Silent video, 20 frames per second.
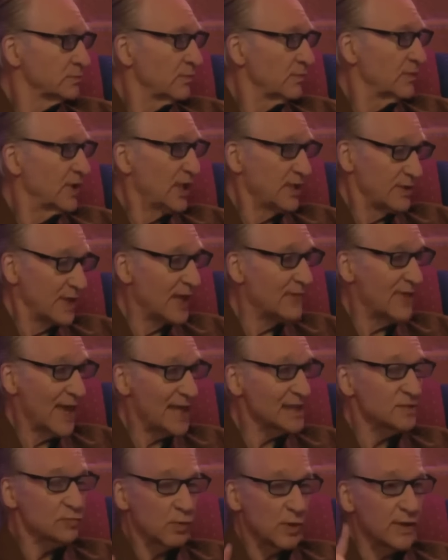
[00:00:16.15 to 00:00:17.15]

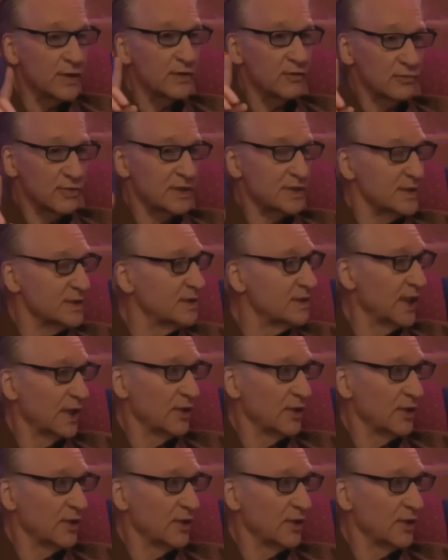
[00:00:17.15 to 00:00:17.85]
That's one of the reasons they